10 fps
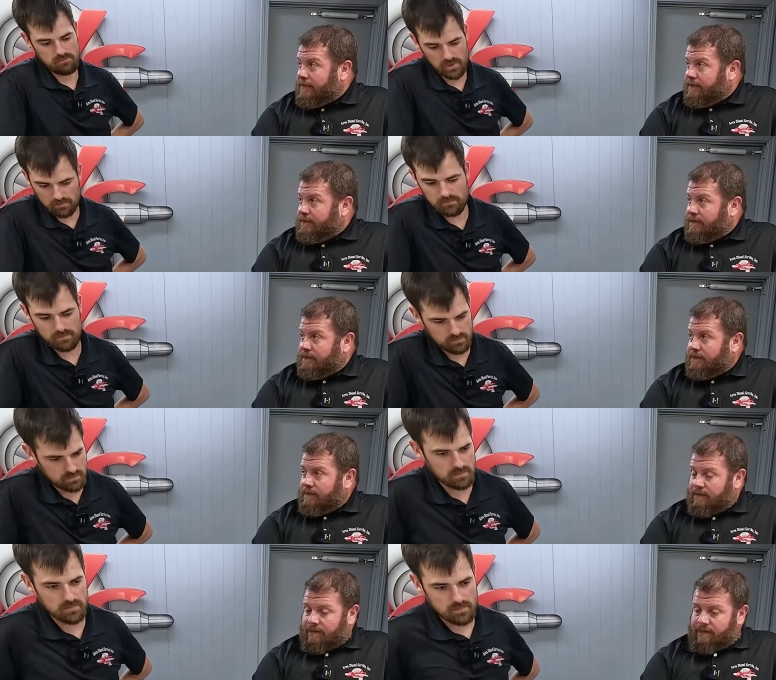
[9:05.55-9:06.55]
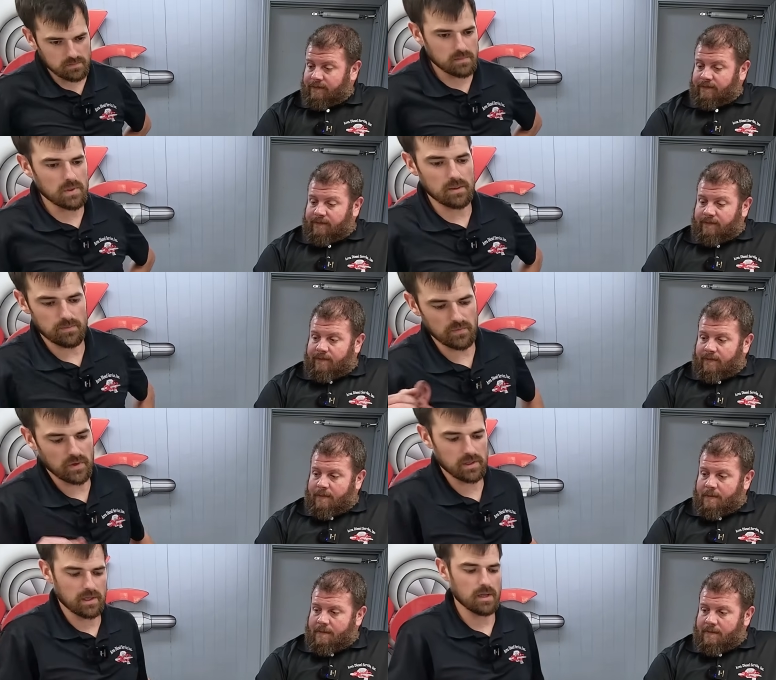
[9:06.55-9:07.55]
Speaker 1: Yep. Yep,
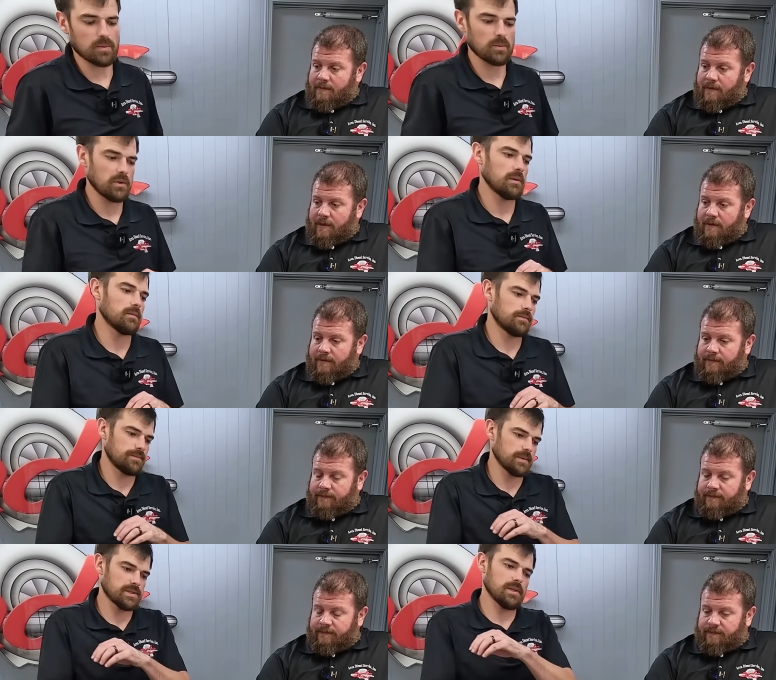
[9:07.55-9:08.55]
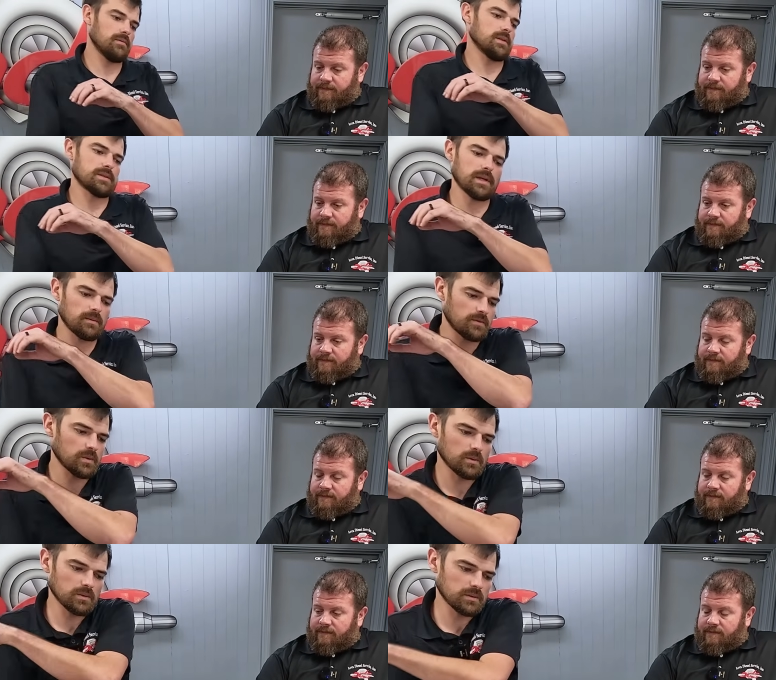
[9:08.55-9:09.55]
very capable of achieving the same
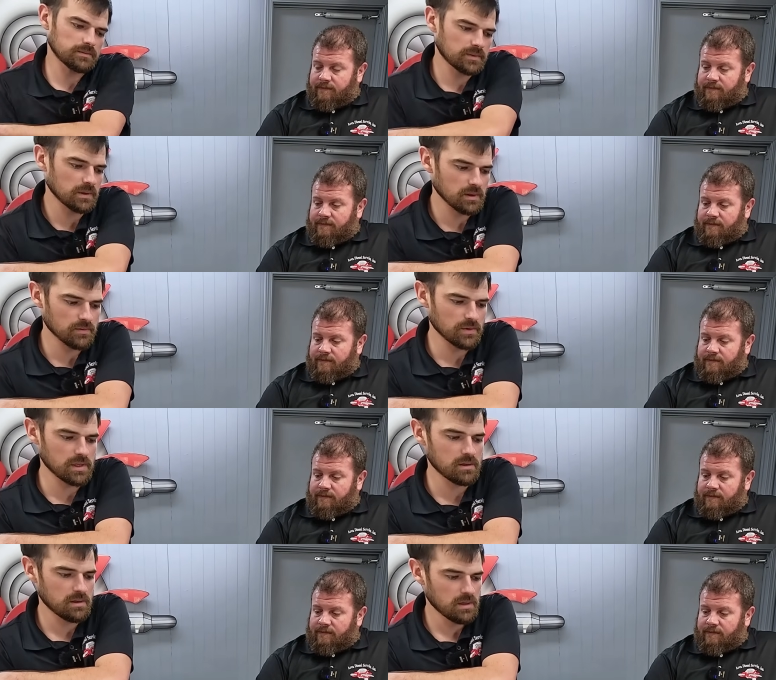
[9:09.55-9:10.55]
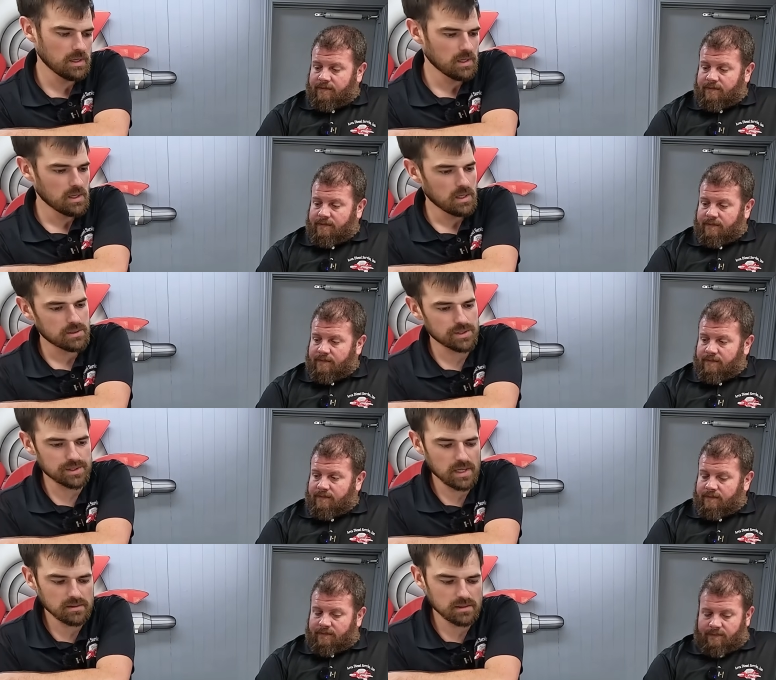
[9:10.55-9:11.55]
fuel delivery.
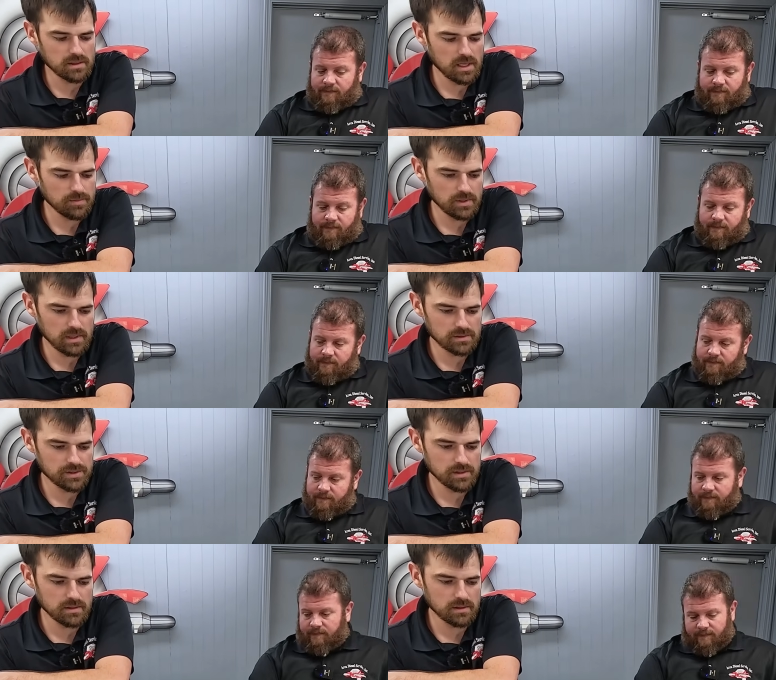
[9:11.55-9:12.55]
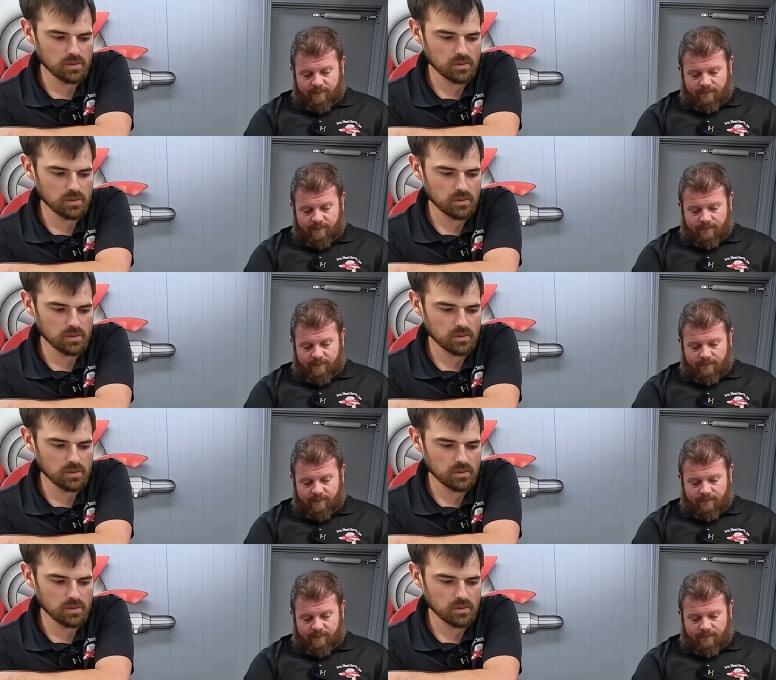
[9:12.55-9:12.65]
Just has a couple extra